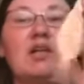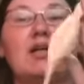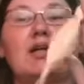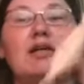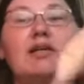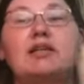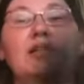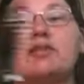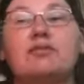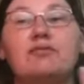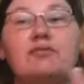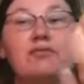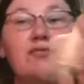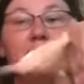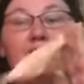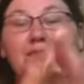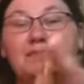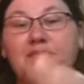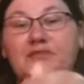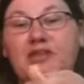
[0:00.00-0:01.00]
I did
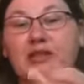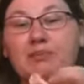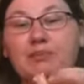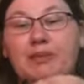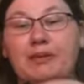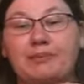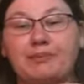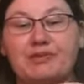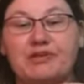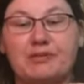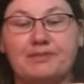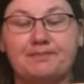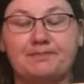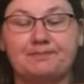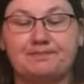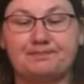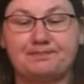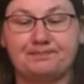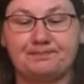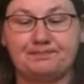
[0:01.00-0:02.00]
10 pumps.
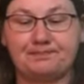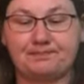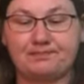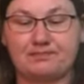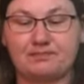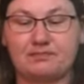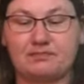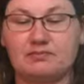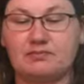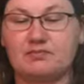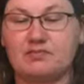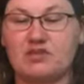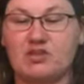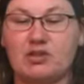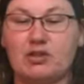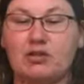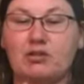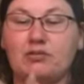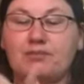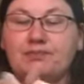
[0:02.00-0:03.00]

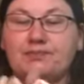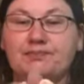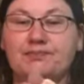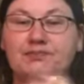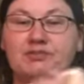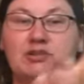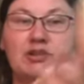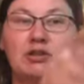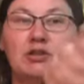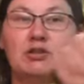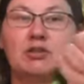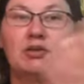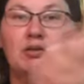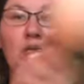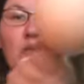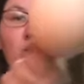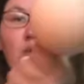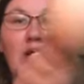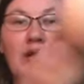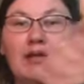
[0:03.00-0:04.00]
So
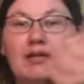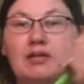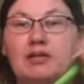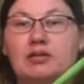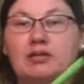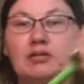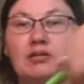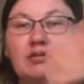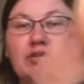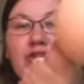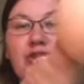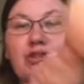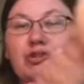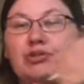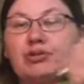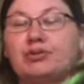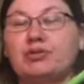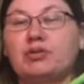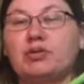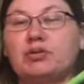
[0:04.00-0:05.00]
1,
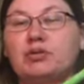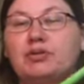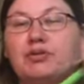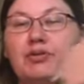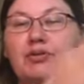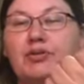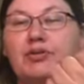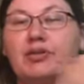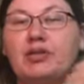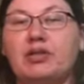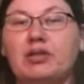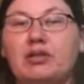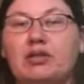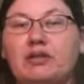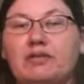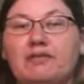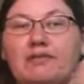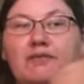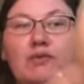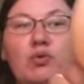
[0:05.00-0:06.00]
2, 3,
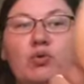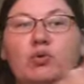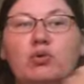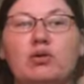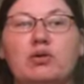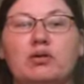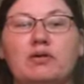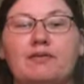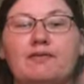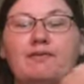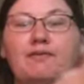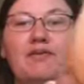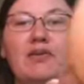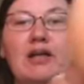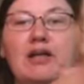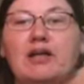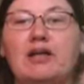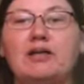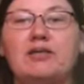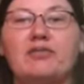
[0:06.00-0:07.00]
4,
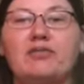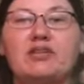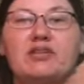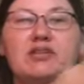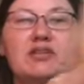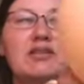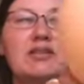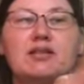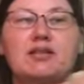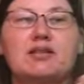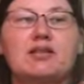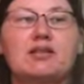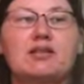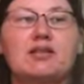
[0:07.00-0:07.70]
5, 6,